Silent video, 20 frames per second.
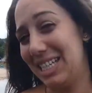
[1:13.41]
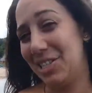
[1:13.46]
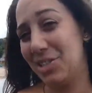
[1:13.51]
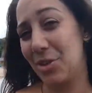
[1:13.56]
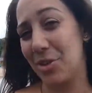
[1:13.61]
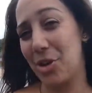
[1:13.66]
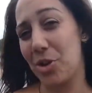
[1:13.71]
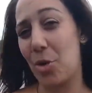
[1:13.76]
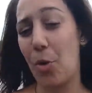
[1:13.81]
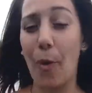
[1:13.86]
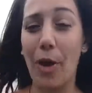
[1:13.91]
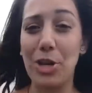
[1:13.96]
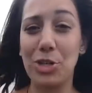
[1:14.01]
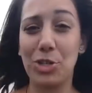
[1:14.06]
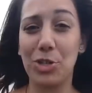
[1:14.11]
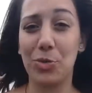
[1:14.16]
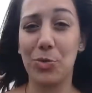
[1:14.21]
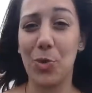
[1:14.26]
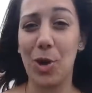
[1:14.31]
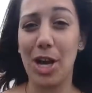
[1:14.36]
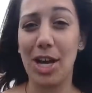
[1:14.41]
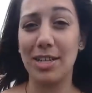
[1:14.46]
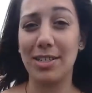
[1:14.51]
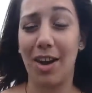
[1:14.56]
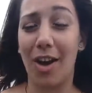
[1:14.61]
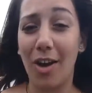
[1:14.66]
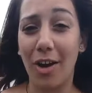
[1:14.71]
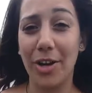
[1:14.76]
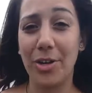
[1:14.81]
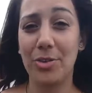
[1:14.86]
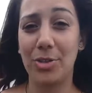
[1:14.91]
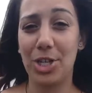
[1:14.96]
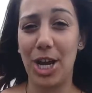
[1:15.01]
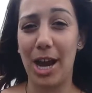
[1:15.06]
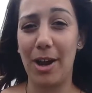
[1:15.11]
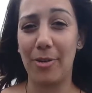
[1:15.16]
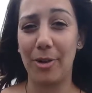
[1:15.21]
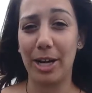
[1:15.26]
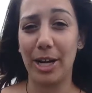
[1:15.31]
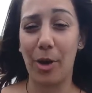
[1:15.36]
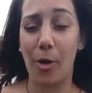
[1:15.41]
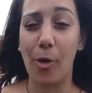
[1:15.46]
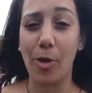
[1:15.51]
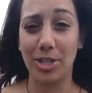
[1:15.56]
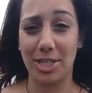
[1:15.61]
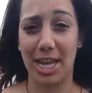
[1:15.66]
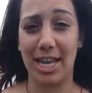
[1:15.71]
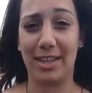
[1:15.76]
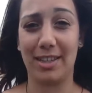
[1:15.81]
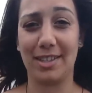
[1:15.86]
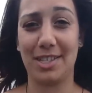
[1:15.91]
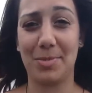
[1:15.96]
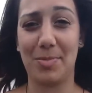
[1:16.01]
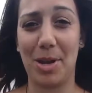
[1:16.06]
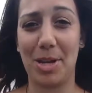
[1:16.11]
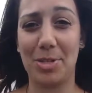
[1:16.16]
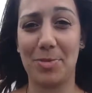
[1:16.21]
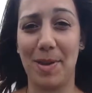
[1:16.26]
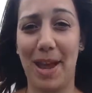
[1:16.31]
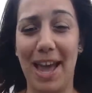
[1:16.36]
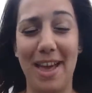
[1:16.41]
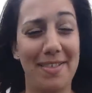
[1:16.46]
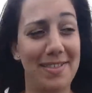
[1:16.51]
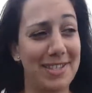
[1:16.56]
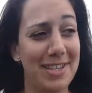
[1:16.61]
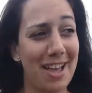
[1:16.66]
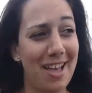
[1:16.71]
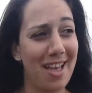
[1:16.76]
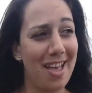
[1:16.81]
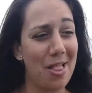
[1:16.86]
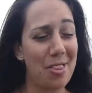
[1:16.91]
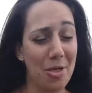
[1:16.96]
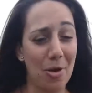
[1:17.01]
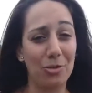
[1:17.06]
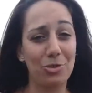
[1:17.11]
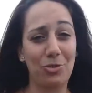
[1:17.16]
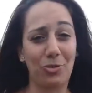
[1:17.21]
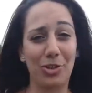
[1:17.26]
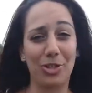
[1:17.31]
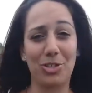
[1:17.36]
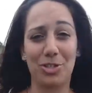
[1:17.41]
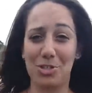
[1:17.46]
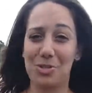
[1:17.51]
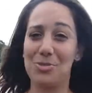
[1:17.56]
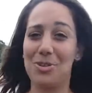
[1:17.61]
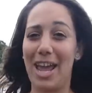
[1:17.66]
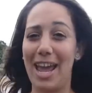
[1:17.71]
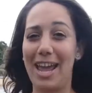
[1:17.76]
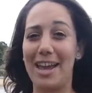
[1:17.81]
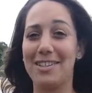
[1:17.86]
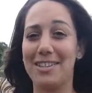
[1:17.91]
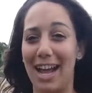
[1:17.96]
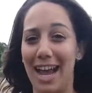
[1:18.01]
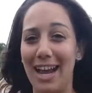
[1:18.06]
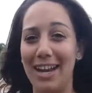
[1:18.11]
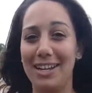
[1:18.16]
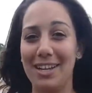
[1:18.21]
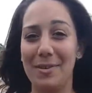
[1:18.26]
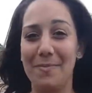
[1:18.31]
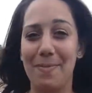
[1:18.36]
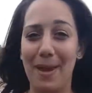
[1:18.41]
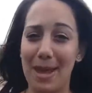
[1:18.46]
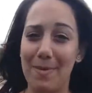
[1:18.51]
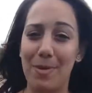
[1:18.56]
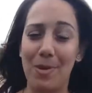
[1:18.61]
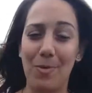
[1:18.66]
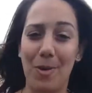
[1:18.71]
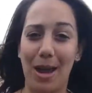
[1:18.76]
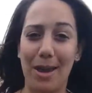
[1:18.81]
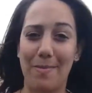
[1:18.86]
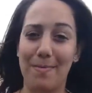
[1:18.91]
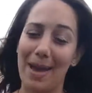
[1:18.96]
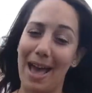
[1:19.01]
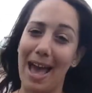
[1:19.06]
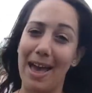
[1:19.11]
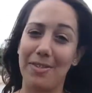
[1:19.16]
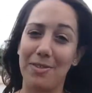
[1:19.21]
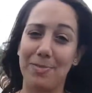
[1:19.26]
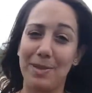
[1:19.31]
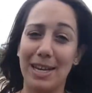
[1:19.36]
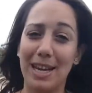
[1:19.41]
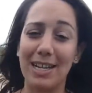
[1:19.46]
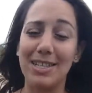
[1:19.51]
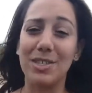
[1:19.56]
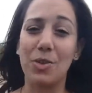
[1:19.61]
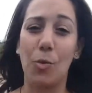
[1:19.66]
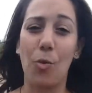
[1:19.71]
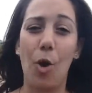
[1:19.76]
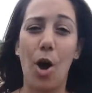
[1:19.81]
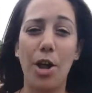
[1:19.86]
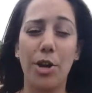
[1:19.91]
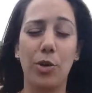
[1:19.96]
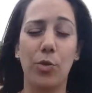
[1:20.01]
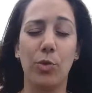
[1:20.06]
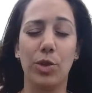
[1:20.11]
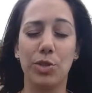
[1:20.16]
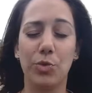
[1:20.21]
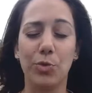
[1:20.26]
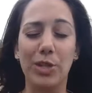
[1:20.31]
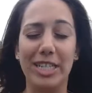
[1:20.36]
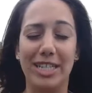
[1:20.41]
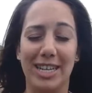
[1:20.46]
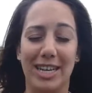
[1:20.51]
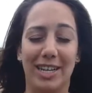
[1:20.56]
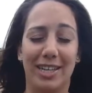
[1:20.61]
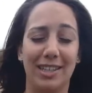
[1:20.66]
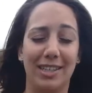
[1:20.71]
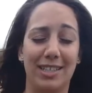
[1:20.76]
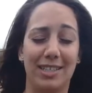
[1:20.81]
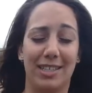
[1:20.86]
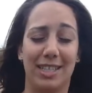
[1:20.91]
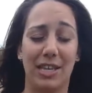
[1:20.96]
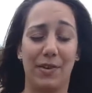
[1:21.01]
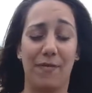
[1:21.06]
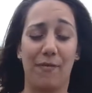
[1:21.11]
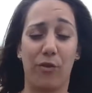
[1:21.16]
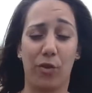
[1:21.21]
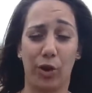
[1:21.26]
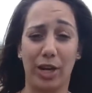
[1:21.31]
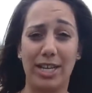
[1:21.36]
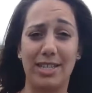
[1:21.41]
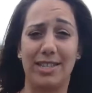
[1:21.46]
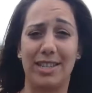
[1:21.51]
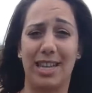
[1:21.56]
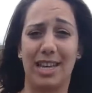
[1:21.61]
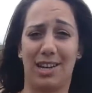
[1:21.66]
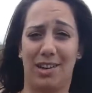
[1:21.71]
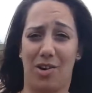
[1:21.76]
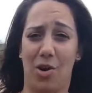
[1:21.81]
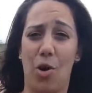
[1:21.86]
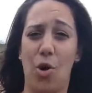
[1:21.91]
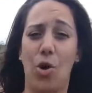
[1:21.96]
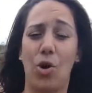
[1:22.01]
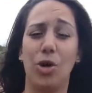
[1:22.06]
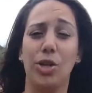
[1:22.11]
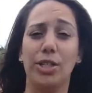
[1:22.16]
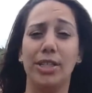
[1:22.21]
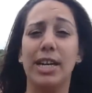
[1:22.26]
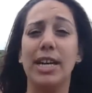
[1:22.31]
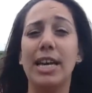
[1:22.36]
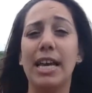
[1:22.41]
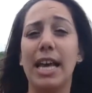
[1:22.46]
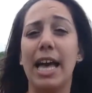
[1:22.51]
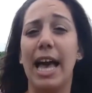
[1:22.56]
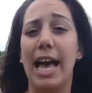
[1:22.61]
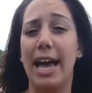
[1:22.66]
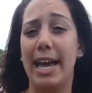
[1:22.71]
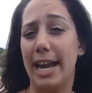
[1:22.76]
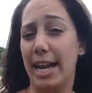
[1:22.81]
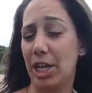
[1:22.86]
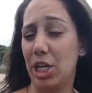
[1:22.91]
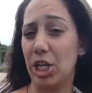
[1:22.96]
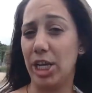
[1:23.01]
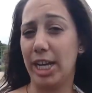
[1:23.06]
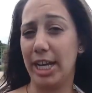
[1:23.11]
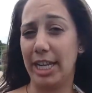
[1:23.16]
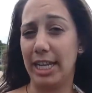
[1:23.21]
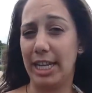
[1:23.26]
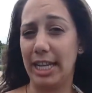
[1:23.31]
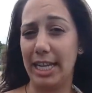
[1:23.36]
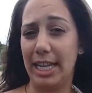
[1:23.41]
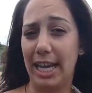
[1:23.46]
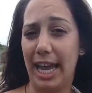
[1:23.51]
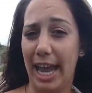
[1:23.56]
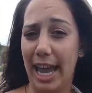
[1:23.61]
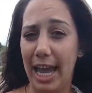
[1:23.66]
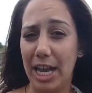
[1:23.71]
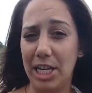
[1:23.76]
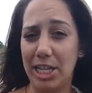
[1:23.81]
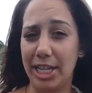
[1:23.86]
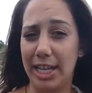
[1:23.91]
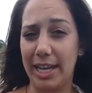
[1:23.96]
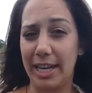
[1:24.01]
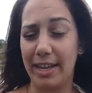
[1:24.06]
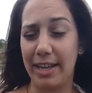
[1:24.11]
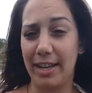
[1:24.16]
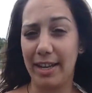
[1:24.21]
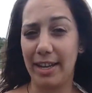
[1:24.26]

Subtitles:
So your question was, are you showering or taking sponge baths? Those first 2 days, I did baby wipe baths because the water was ridiculously freezing cold and I couldn't handle it.